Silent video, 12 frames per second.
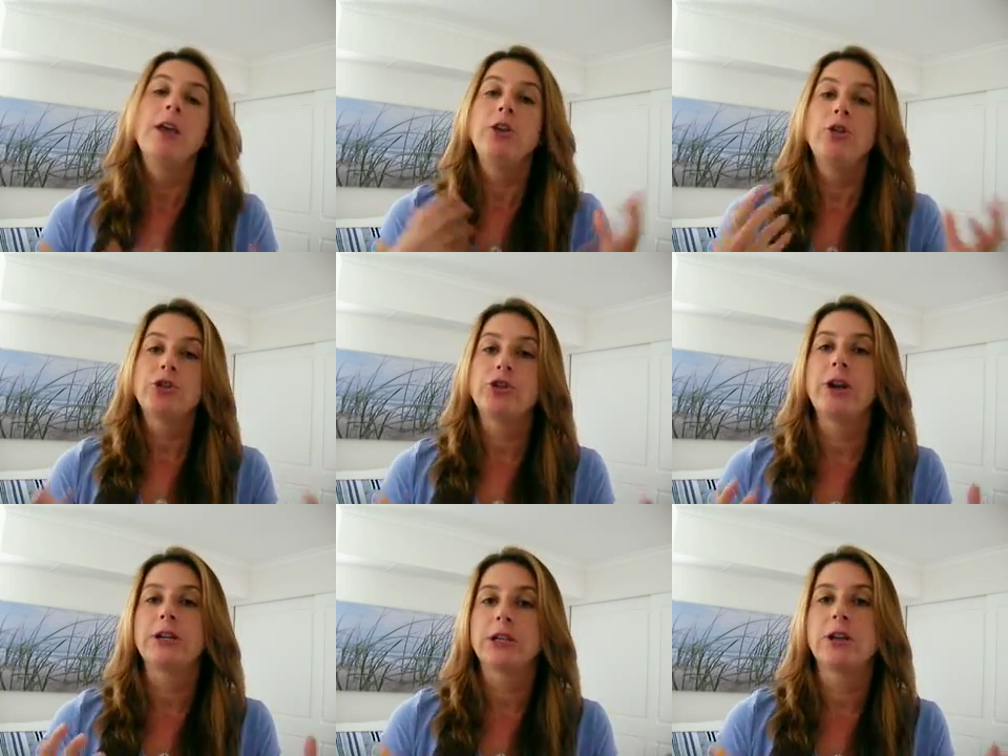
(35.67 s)
You're
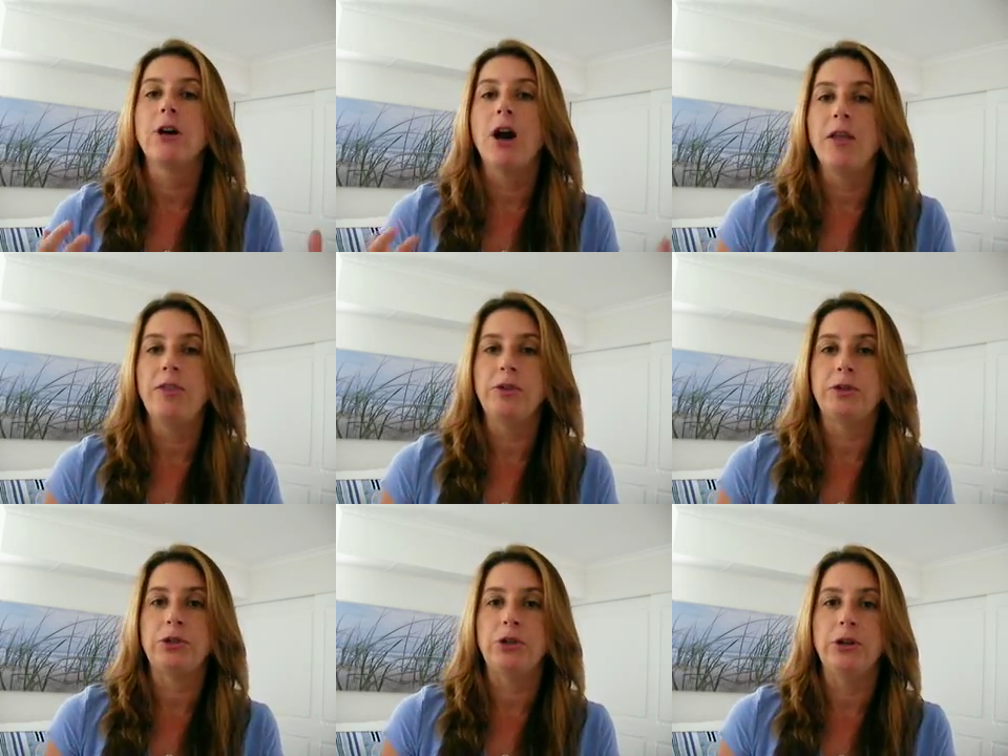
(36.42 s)
trying to guide the
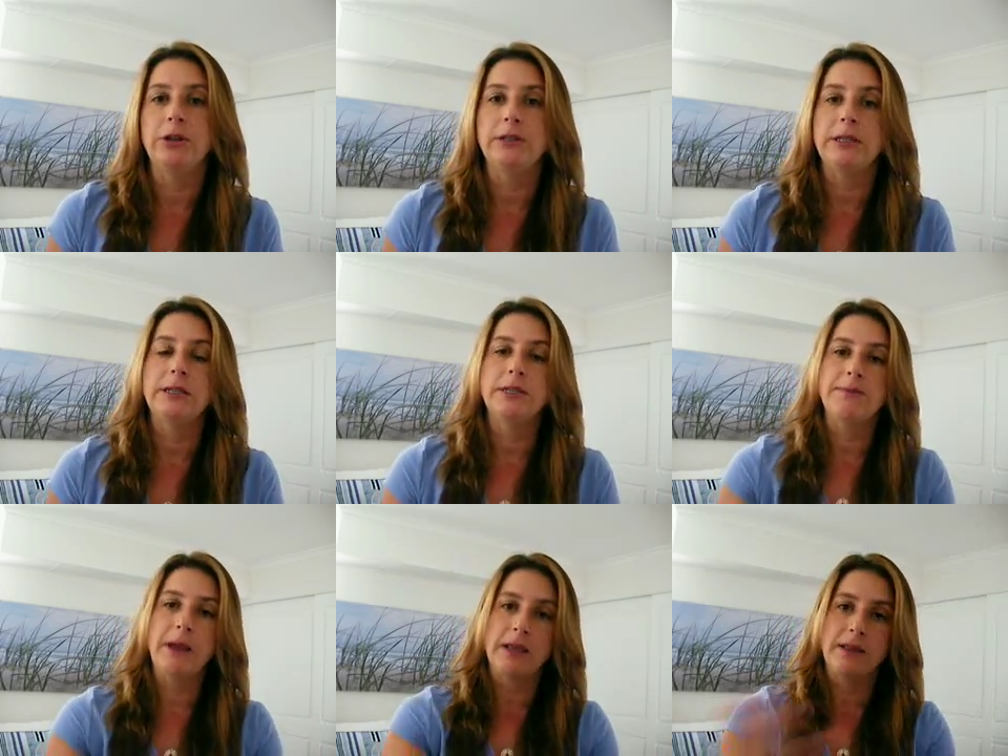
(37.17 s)
students
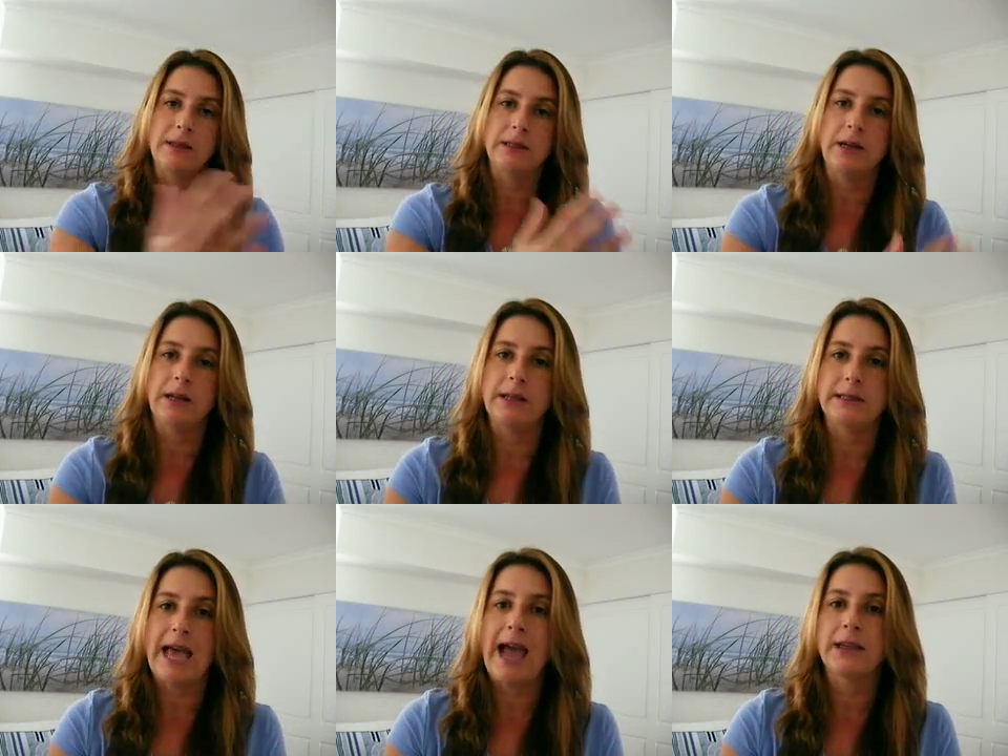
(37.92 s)
into making their study
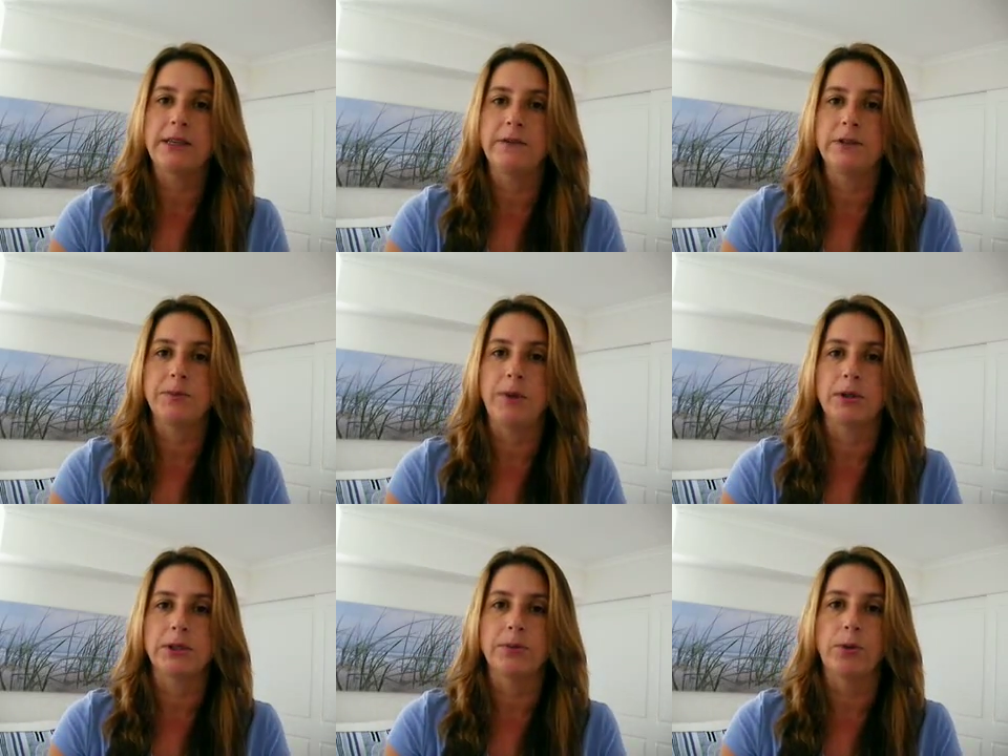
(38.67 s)
as active as
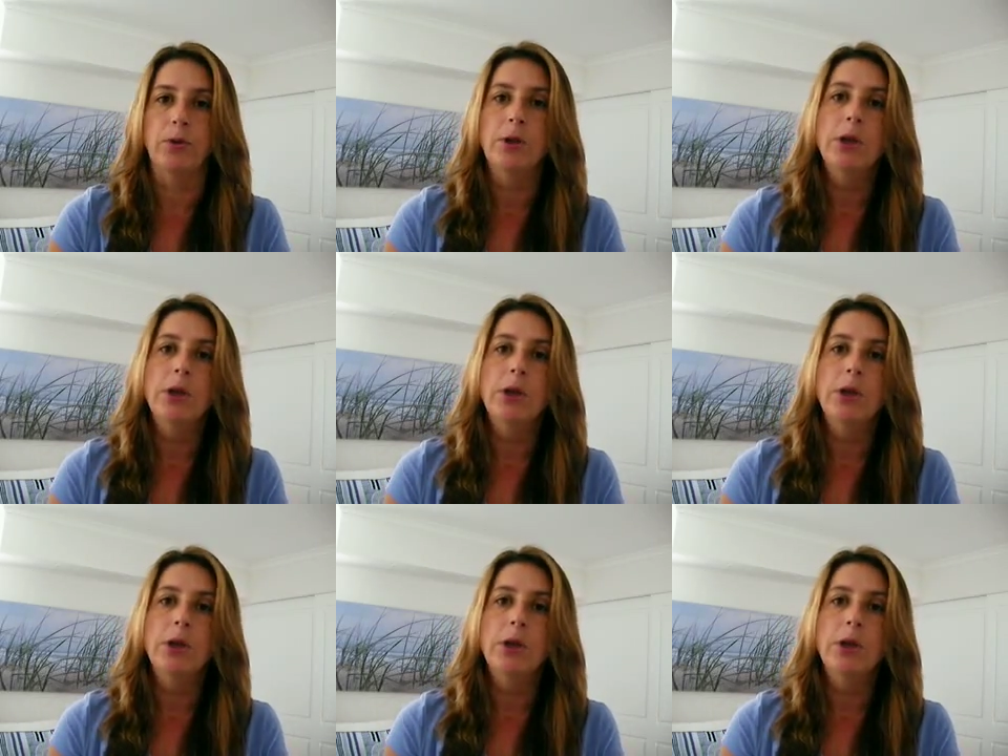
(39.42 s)
possible.